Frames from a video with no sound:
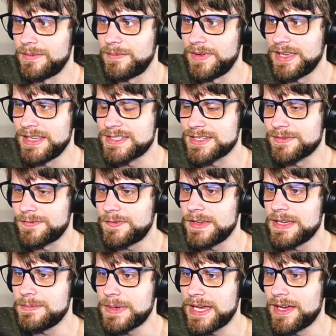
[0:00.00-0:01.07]
It's a
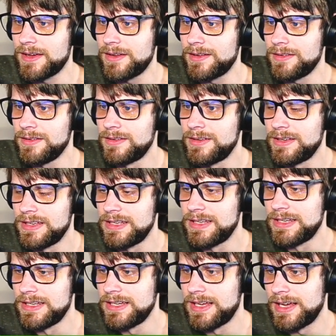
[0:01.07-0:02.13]
female.
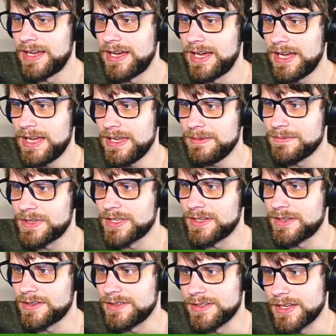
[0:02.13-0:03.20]
I'm
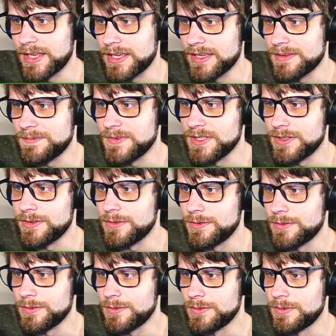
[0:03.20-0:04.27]
gonna name
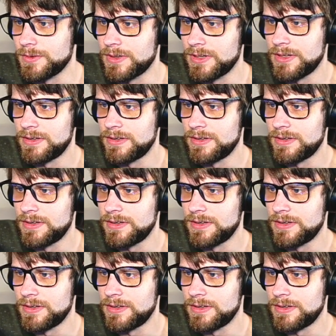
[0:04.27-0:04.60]
you...